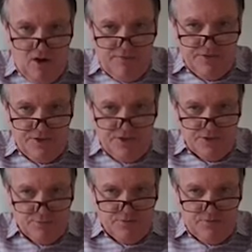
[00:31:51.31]
office
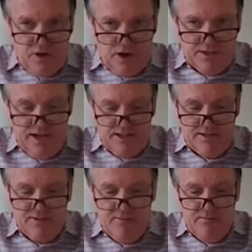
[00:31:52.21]
in terms of
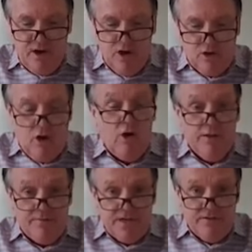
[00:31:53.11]
contacting them, or
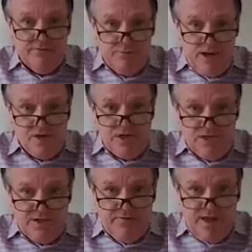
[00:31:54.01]
all of the
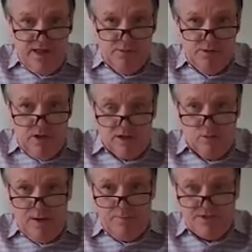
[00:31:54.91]
information is available on
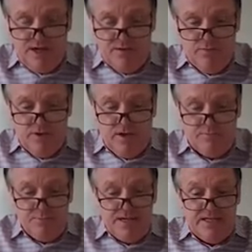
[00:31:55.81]
our website
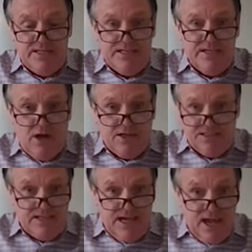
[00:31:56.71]
at
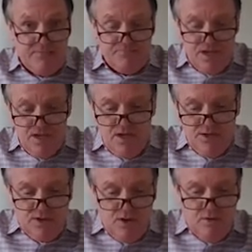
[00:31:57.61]
bdc.ca.
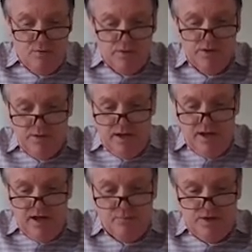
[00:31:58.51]
So
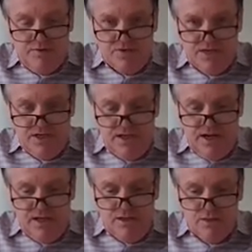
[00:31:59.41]
and we've seen
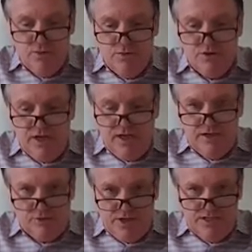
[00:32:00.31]
a huge
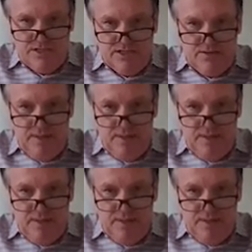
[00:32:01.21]
increase in